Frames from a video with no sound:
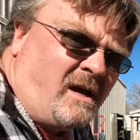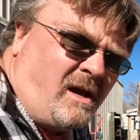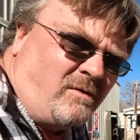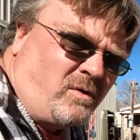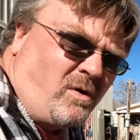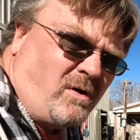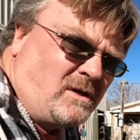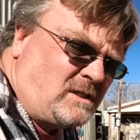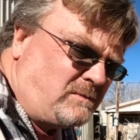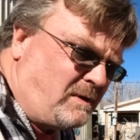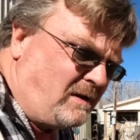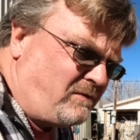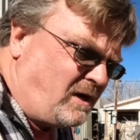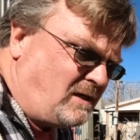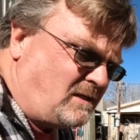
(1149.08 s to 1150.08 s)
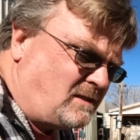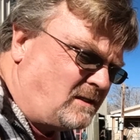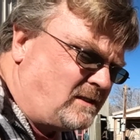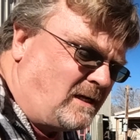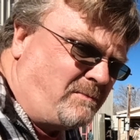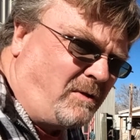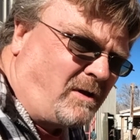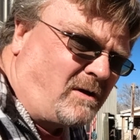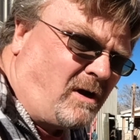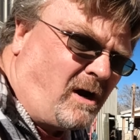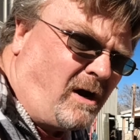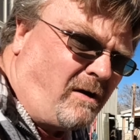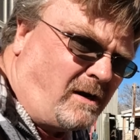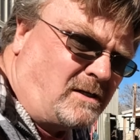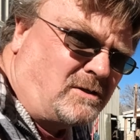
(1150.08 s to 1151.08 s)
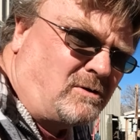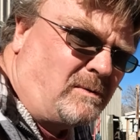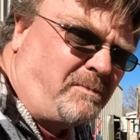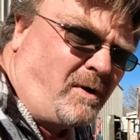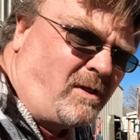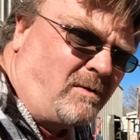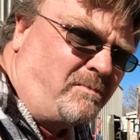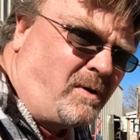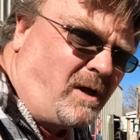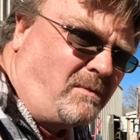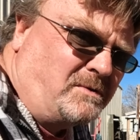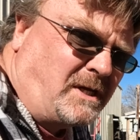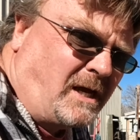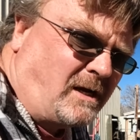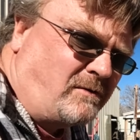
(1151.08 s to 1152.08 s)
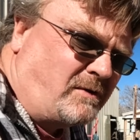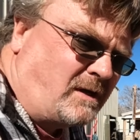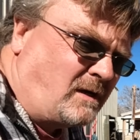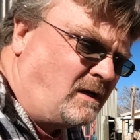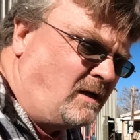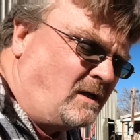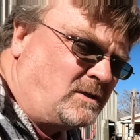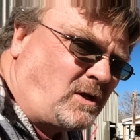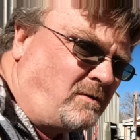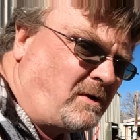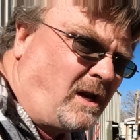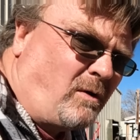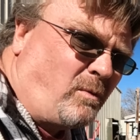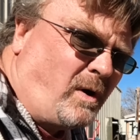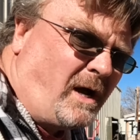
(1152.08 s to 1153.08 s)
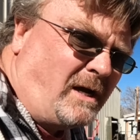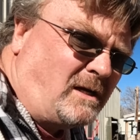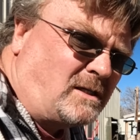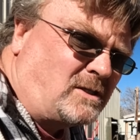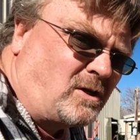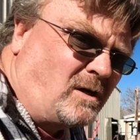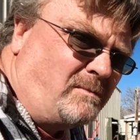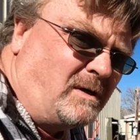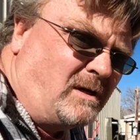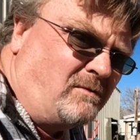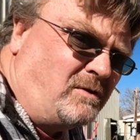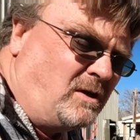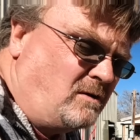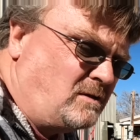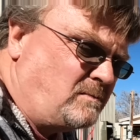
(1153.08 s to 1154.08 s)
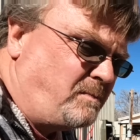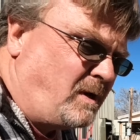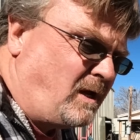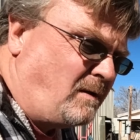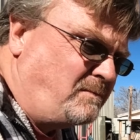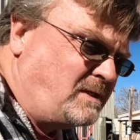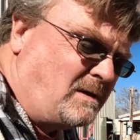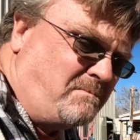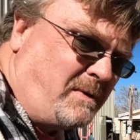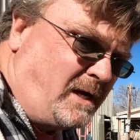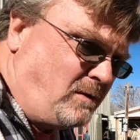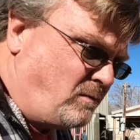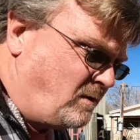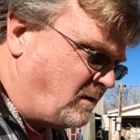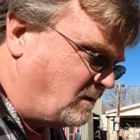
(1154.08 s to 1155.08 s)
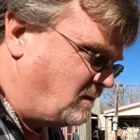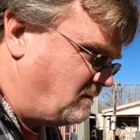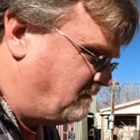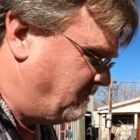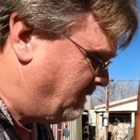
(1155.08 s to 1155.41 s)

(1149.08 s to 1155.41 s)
Of course, whenever I disassemble a car, I strip all the bulbs out of it. So I've got a wide assortment of used bulbs that might work.